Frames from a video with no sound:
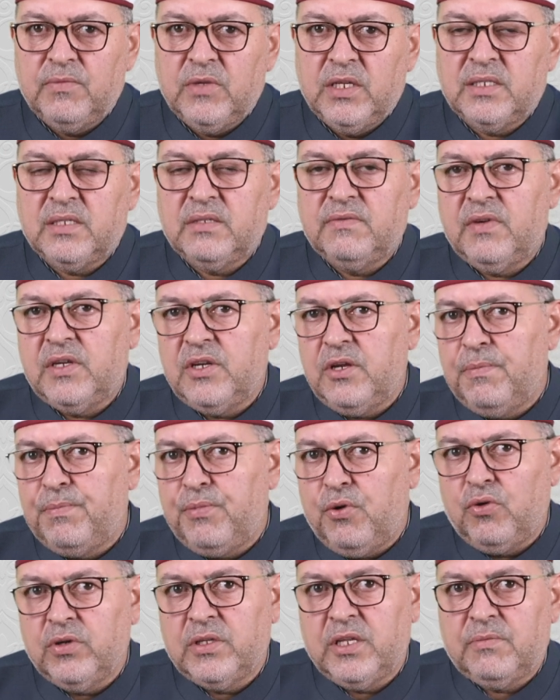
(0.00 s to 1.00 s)
It's very
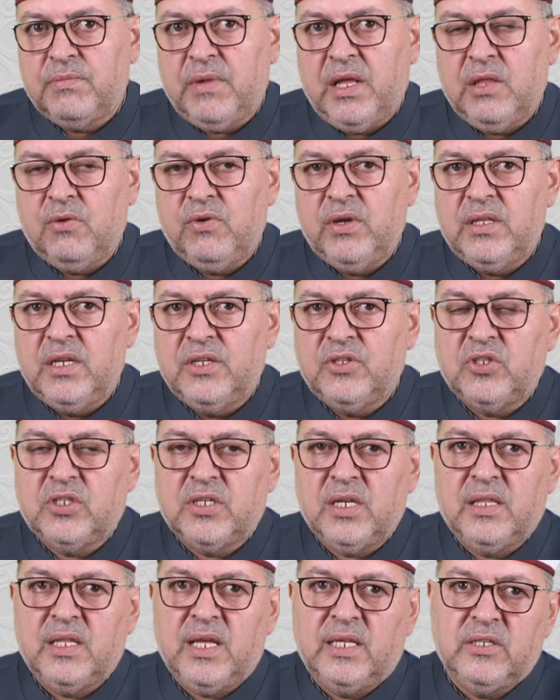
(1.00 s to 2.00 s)
important, by the way, in
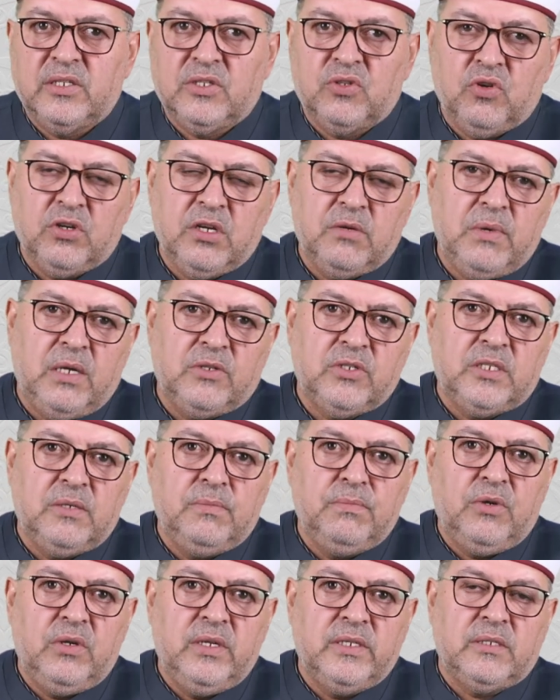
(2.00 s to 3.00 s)
literature, that is talking about
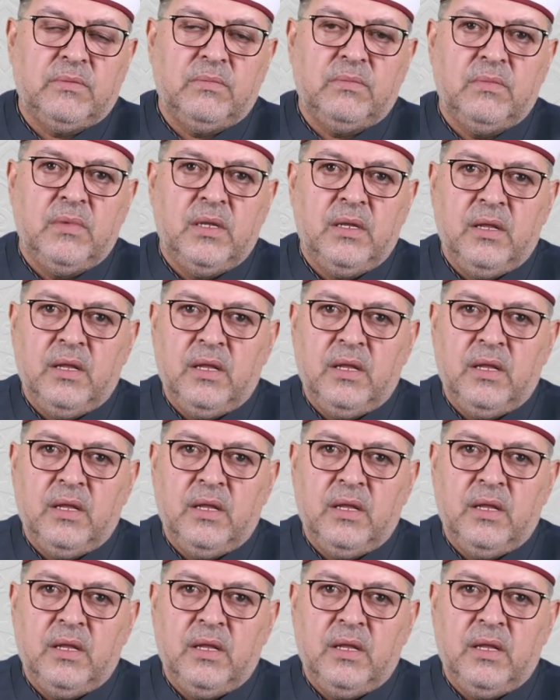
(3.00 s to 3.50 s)
symbolism.